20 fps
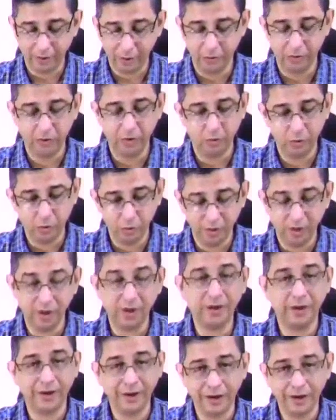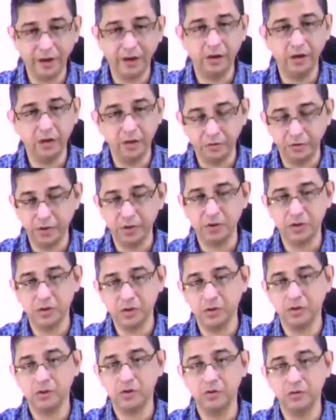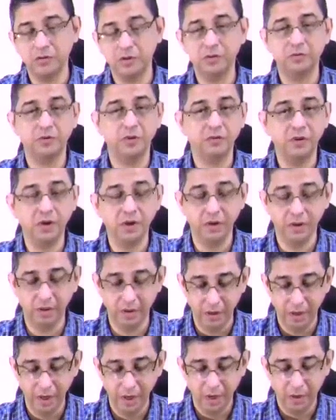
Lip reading: though there are technical differences also, which we will learn,